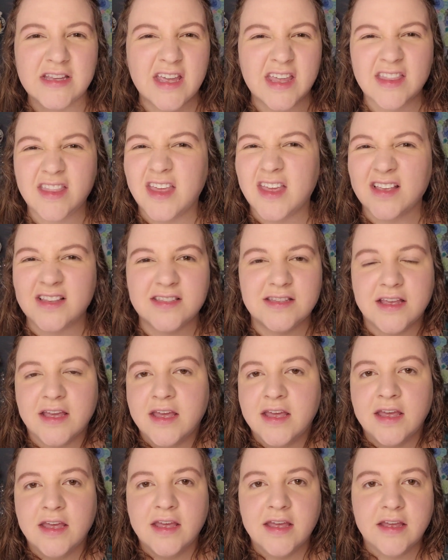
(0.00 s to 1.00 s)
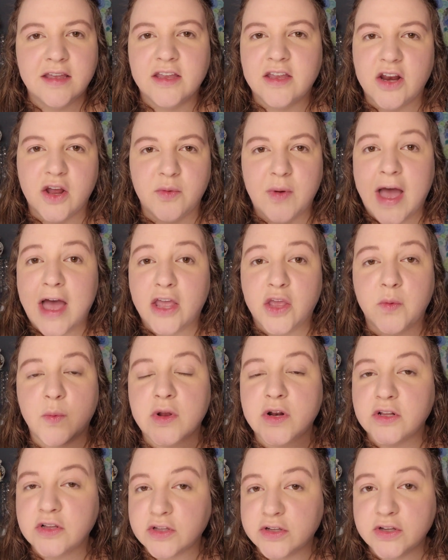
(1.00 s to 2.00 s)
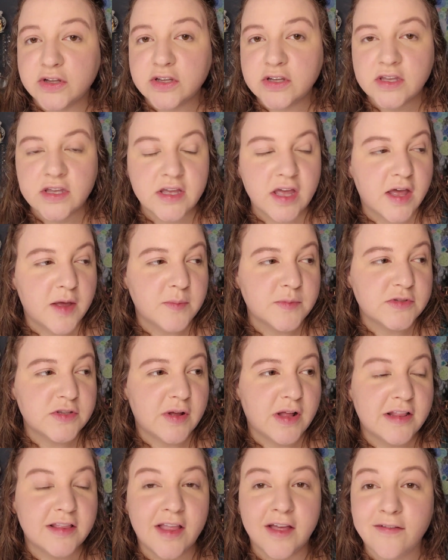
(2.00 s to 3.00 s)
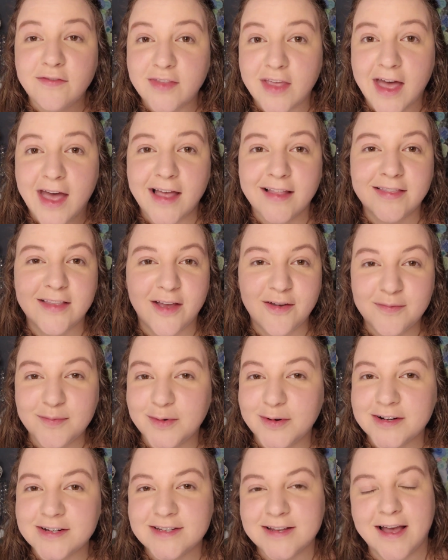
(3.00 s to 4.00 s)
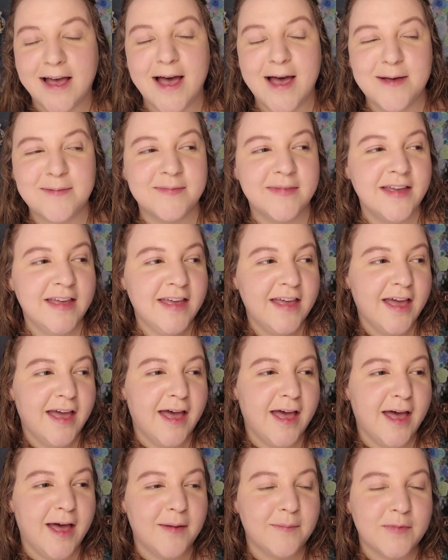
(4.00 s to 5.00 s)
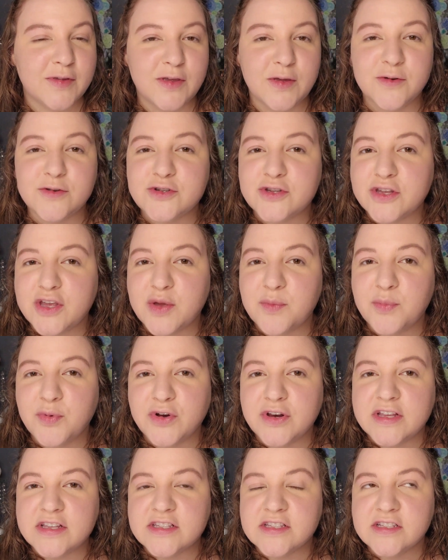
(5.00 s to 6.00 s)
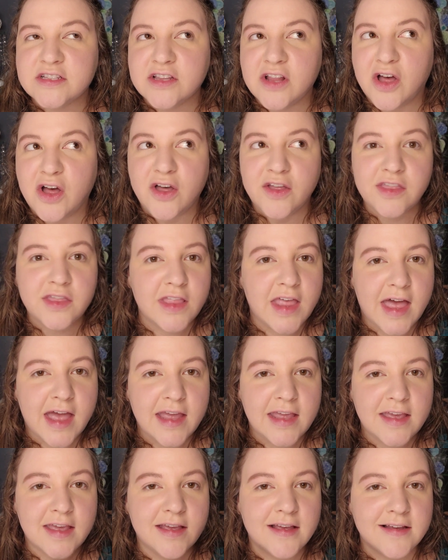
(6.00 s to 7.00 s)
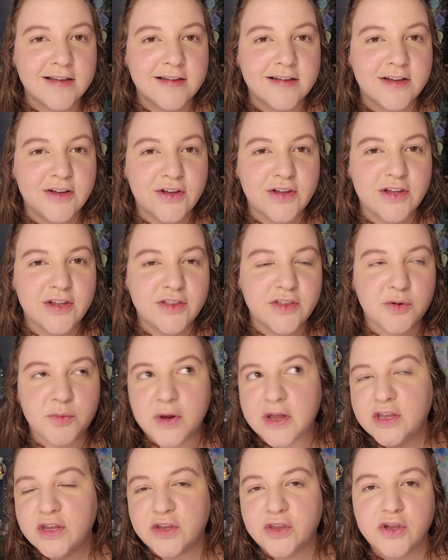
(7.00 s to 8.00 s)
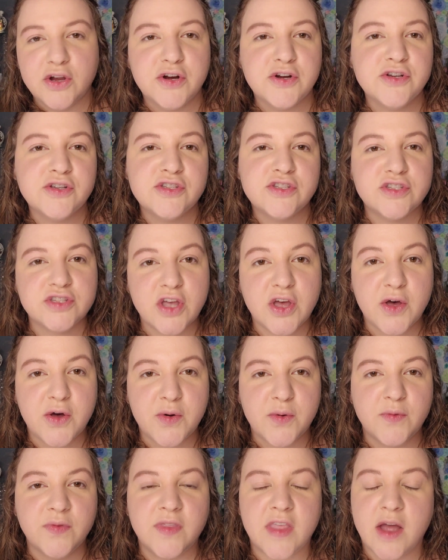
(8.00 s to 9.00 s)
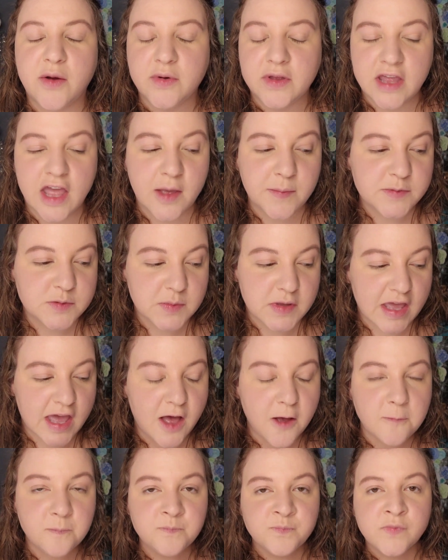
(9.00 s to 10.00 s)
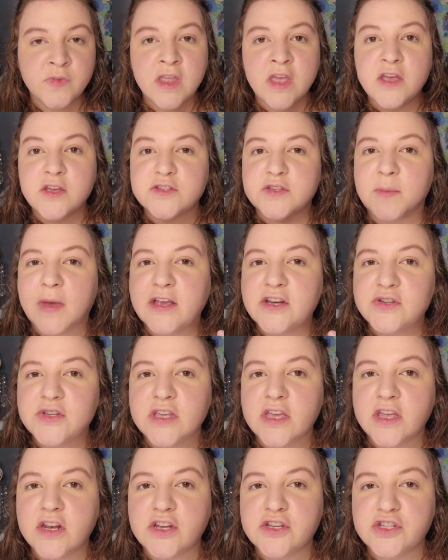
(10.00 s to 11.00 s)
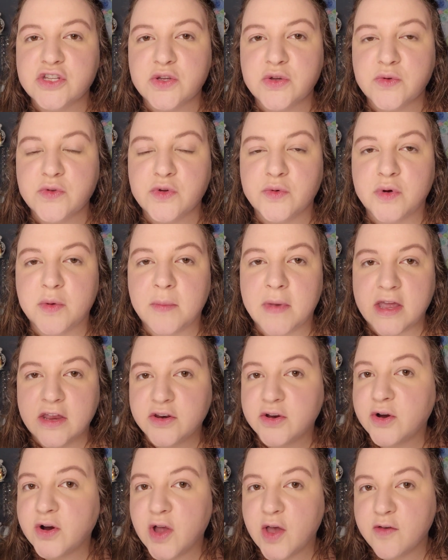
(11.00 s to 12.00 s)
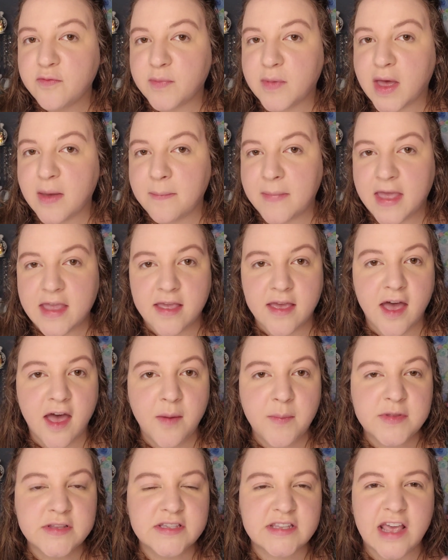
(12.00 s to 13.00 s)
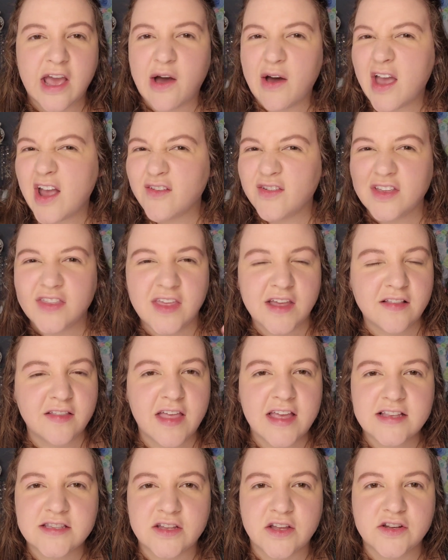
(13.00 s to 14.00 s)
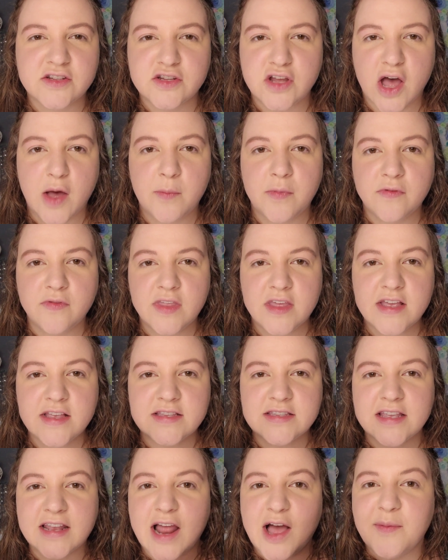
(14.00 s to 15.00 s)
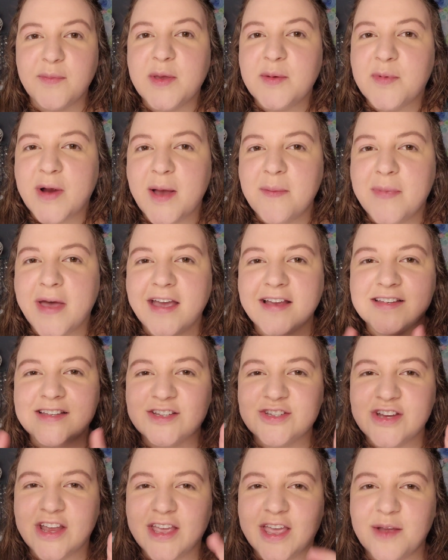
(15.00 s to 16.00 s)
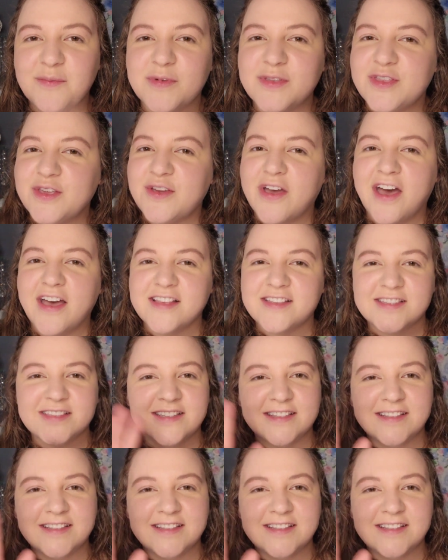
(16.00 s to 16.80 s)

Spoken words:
get things, you know, how you want to look. So I love that, love more time. Usually pretty sloth-like on the regular, so that really helps me out. So I'm actually going to do the remainder of my makeup and see how everything lays on top of this, and I'll be right back to check in with you guys.